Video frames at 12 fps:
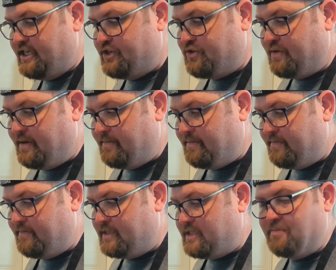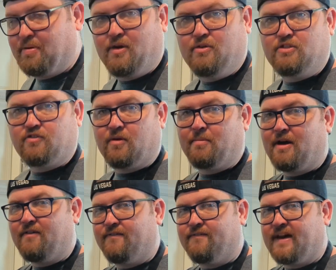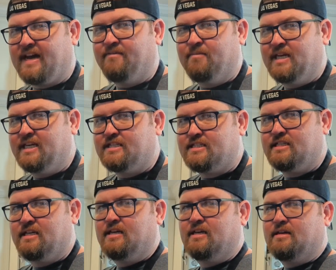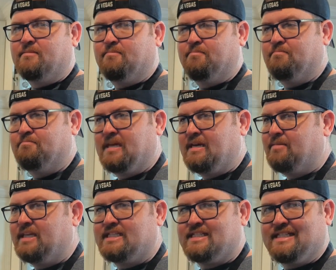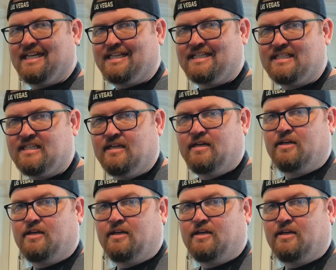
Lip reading: and shrimp to poach for about 5 minutes, maybe 6.